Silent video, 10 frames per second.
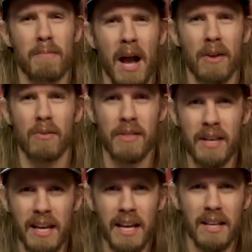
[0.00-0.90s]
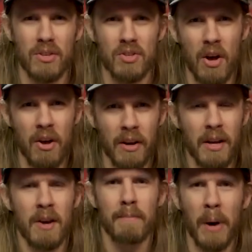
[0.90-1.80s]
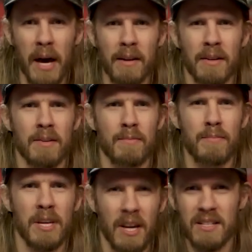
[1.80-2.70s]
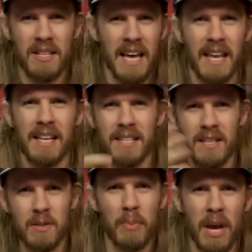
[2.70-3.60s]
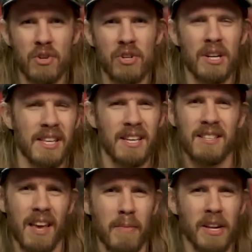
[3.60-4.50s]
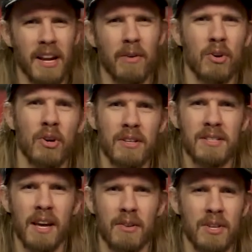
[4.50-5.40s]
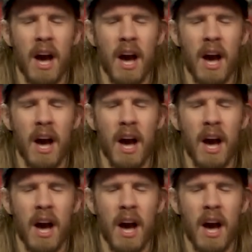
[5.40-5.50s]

minor thing in the song, but because of that anticipation and the excitement and how good it sounds,